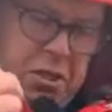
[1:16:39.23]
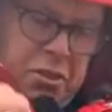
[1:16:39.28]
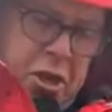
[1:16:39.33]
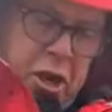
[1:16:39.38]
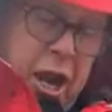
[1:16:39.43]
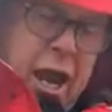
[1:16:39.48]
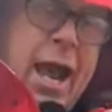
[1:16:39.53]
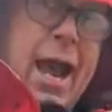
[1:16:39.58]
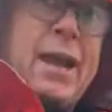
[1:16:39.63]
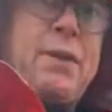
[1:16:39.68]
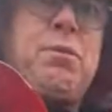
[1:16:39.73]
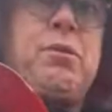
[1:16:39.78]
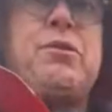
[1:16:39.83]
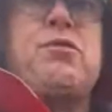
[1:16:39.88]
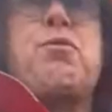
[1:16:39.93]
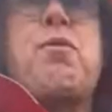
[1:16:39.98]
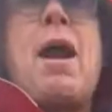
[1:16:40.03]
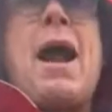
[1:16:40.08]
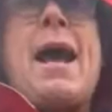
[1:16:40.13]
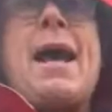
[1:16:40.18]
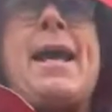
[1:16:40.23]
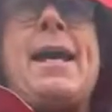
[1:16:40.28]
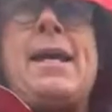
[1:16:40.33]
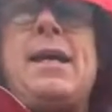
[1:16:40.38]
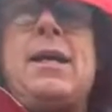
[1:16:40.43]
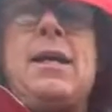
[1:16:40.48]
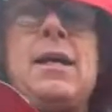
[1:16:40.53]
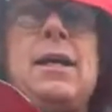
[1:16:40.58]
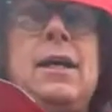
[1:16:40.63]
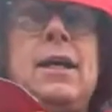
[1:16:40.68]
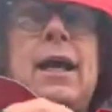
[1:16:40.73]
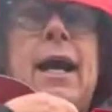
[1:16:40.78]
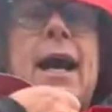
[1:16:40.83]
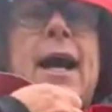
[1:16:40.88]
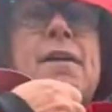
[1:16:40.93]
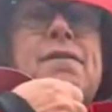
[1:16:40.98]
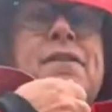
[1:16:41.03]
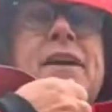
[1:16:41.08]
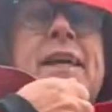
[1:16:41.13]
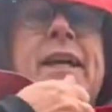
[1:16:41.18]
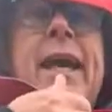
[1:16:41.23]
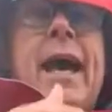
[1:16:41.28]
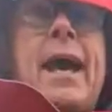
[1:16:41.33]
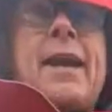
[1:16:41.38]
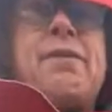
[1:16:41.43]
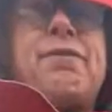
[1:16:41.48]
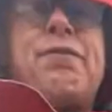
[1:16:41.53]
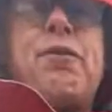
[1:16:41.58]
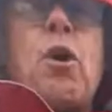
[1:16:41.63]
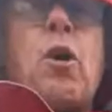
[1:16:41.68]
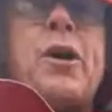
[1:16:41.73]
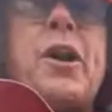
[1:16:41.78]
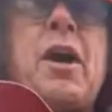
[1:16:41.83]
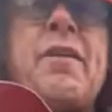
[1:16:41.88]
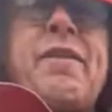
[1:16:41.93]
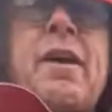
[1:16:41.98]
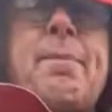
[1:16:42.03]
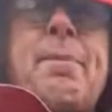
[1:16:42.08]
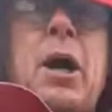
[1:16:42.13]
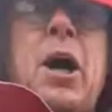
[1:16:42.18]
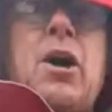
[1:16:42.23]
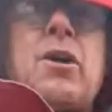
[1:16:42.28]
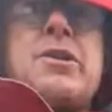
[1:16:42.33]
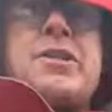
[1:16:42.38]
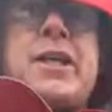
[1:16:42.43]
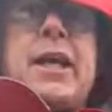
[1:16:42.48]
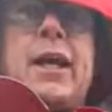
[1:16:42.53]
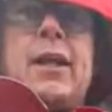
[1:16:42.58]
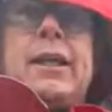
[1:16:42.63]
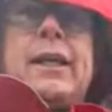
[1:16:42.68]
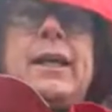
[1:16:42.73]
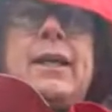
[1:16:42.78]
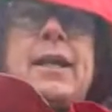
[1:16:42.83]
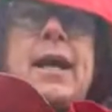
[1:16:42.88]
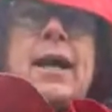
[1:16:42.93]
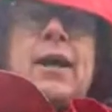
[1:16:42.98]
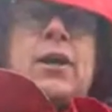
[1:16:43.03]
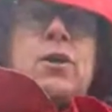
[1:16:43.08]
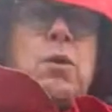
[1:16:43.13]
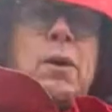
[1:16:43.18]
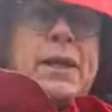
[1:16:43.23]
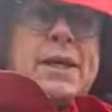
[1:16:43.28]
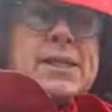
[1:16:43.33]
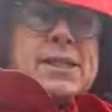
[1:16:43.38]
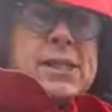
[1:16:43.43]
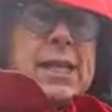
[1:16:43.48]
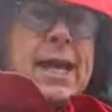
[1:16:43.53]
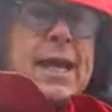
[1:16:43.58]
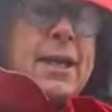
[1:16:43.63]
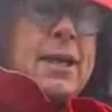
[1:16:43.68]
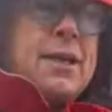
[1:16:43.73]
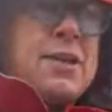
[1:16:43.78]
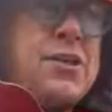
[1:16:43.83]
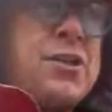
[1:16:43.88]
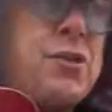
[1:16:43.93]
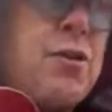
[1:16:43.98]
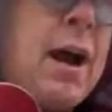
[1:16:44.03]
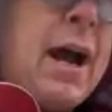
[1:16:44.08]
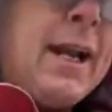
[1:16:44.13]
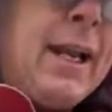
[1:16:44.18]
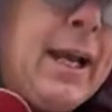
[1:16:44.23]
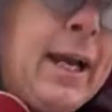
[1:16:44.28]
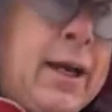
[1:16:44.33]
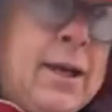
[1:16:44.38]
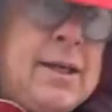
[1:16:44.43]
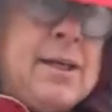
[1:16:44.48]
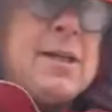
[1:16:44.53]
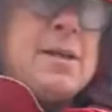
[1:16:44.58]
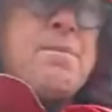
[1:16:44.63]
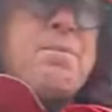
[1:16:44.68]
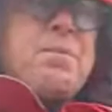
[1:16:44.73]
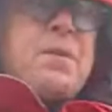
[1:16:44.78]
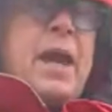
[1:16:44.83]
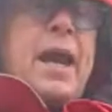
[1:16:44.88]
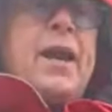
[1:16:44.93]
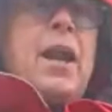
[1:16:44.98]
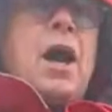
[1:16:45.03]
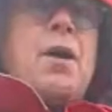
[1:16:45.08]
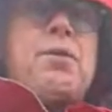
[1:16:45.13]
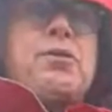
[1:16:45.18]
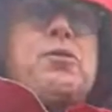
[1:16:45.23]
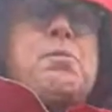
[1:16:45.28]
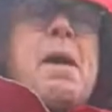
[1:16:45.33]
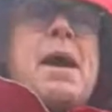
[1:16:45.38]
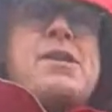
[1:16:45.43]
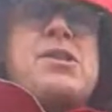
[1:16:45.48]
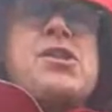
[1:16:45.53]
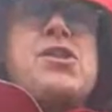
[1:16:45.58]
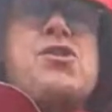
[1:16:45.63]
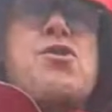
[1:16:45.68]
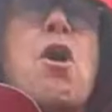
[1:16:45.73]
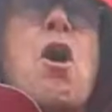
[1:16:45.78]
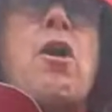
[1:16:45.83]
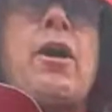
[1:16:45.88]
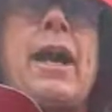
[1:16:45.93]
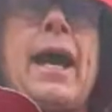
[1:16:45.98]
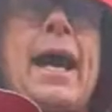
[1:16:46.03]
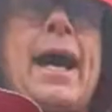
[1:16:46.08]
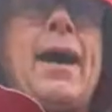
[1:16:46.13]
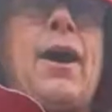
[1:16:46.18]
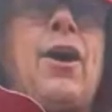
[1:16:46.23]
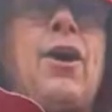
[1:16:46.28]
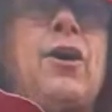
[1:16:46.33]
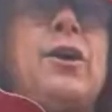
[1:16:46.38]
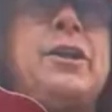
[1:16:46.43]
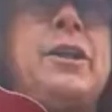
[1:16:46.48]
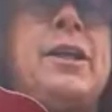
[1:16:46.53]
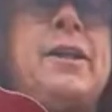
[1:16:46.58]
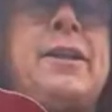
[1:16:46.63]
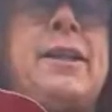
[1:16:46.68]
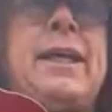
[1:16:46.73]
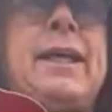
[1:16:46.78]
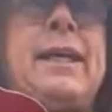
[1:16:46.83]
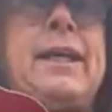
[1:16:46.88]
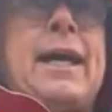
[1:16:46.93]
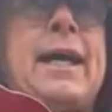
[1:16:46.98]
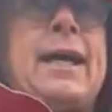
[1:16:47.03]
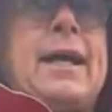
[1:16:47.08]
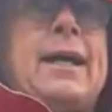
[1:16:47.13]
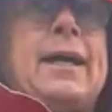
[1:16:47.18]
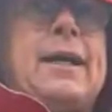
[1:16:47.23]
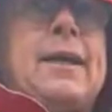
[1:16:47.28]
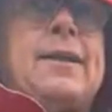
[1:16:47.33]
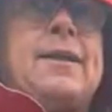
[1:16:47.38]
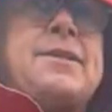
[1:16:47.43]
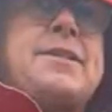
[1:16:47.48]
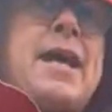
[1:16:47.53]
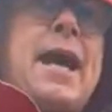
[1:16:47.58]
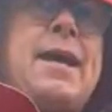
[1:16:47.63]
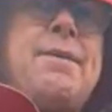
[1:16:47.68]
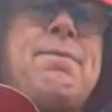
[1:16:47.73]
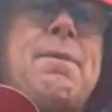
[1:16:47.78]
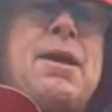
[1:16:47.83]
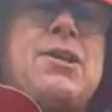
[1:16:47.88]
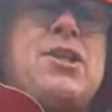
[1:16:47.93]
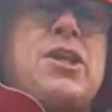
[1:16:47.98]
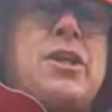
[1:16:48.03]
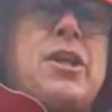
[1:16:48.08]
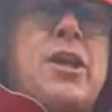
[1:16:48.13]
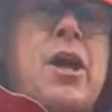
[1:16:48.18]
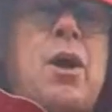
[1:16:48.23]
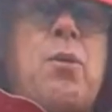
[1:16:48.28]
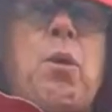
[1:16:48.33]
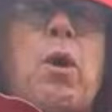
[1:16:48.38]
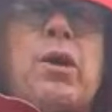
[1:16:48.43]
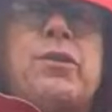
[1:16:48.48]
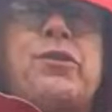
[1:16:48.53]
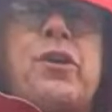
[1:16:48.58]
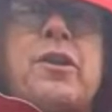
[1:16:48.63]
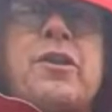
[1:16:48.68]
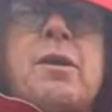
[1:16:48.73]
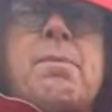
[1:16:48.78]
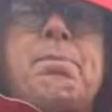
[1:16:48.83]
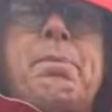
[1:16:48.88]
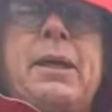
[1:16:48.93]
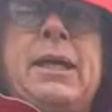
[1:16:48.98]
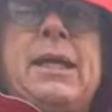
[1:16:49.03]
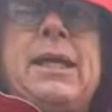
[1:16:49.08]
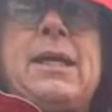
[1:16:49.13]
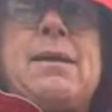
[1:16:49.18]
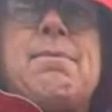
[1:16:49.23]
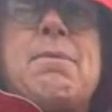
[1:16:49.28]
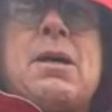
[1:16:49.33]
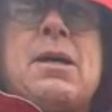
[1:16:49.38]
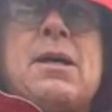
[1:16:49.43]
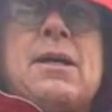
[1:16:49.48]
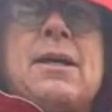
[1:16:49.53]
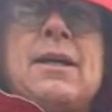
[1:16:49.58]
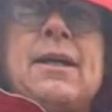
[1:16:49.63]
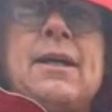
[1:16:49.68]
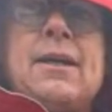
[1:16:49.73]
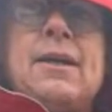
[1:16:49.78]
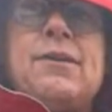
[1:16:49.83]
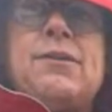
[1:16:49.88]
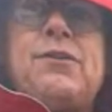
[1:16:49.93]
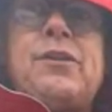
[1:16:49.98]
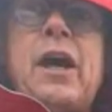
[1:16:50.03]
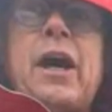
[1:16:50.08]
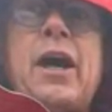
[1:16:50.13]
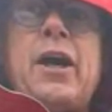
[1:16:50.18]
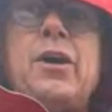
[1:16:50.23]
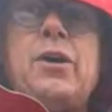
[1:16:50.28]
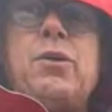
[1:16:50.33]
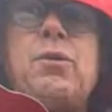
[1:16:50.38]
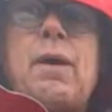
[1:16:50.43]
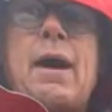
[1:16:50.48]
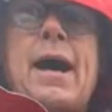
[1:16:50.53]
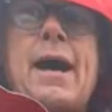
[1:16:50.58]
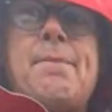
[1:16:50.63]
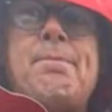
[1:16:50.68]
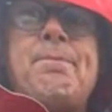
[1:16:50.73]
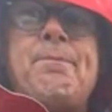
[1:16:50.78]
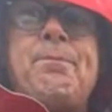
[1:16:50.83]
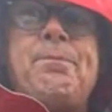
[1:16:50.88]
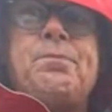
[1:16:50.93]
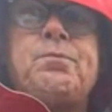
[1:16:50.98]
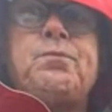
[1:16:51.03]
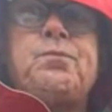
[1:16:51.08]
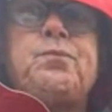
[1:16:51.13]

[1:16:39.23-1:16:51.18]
that I had with Ray, VK4 November Hotel in Queensland in Australia. And I was much stronger on the tape measure than I was on the beam. So